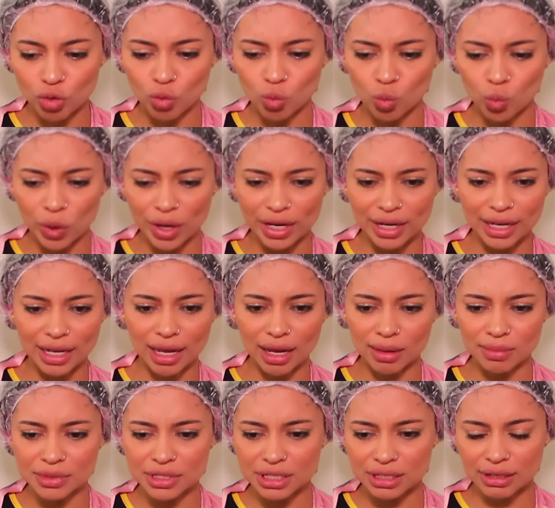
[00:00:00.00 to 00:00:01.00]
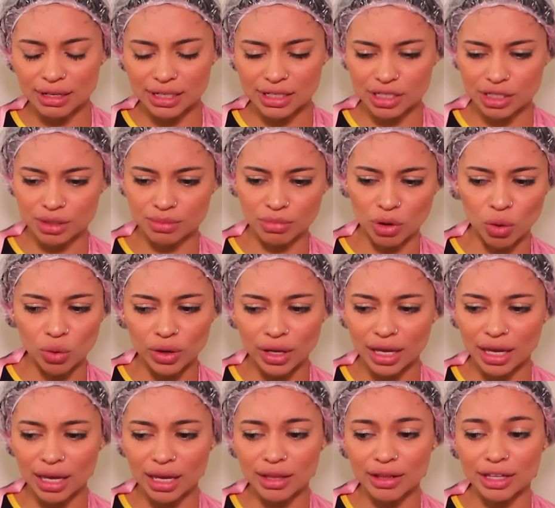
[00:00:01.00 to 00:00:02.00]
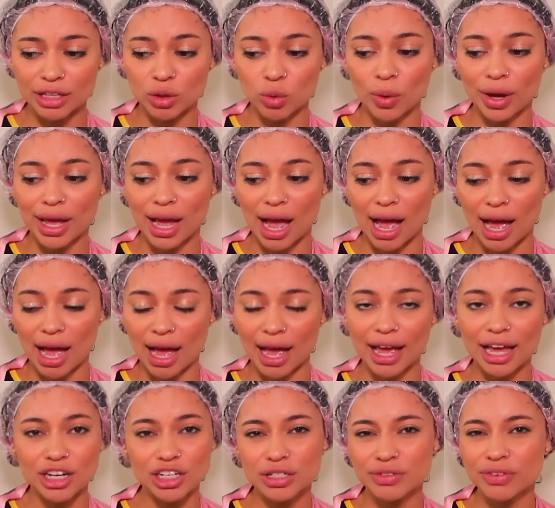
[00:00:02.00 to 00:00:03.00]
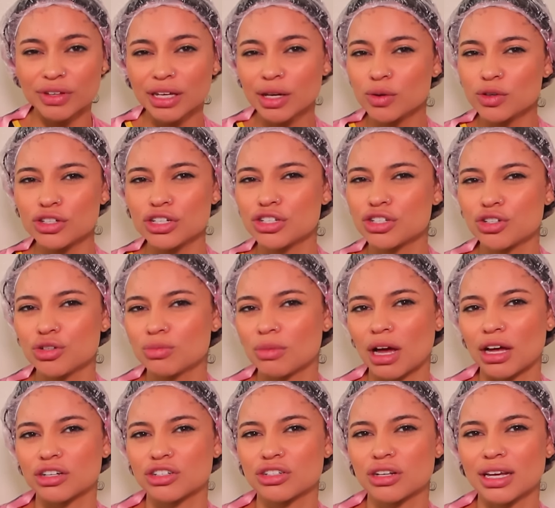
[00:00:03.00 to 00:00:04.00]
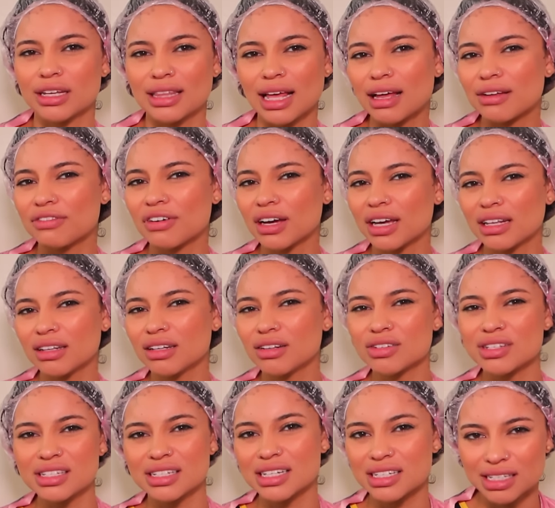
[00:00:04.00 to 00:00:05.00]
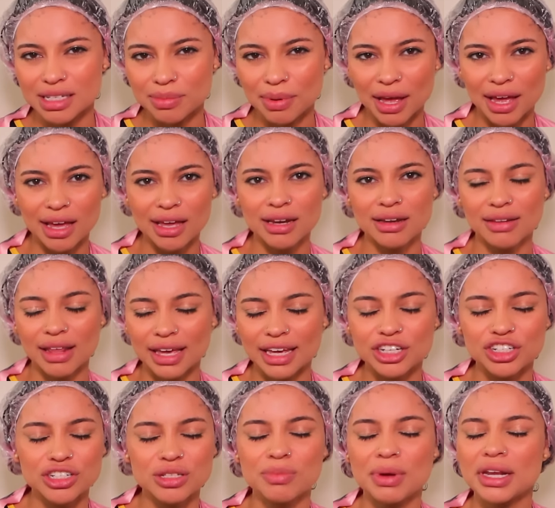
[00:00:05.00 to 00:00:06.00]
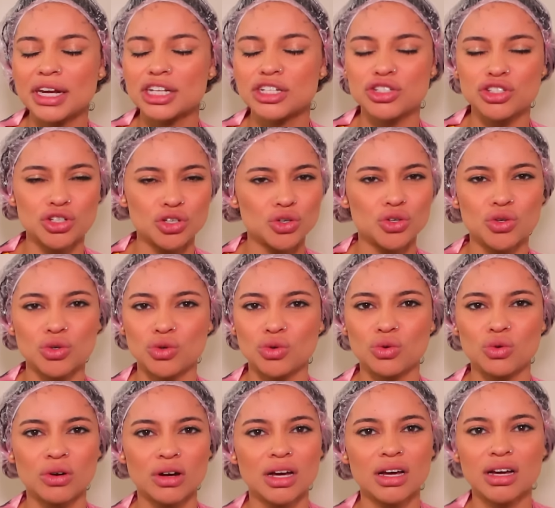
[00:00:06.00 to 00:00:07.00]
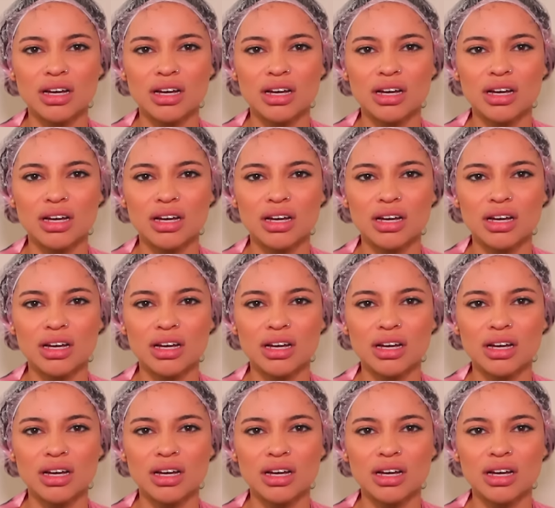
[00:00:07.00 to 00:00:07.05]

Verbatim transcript: when it comes to like smoking, like the way I, I just feel like it was just too much. Like that fucking little stizzy pen, like it just made it too,